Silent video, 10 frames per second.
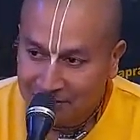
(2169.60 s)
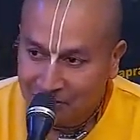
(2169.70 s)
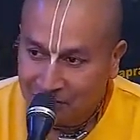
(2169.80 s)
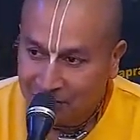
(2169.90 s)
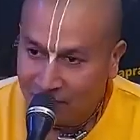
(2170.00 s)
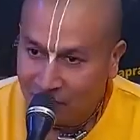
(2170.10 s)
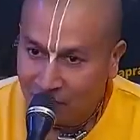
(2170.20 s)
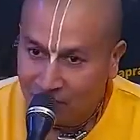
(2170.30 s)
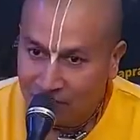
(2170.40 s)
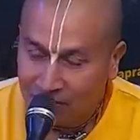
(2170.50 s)
So
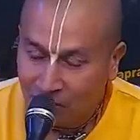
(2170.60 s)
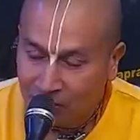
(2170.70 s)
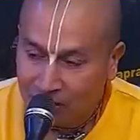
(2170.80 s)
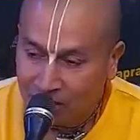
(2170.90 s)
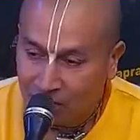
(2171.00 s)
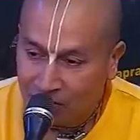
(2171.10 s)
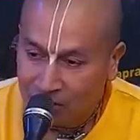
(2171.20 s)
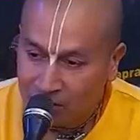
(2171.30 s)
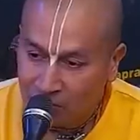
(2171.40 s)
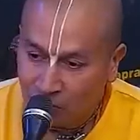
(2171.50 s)
therefore, Lord
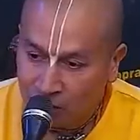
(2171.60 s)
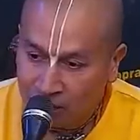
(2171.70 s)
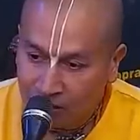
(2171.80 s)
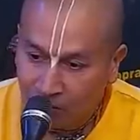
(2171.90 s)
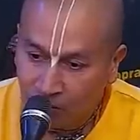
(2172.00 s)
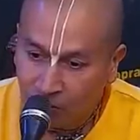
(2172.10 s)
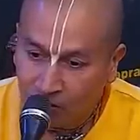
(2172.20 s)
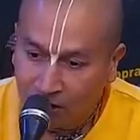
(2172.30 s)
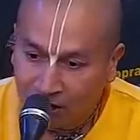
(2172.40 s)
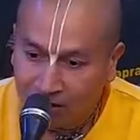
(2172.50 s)
Damodar is pulling
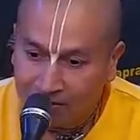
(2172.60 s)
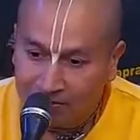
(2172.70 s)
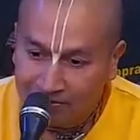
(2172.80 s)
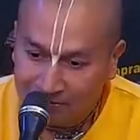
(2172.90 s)
Ukhala.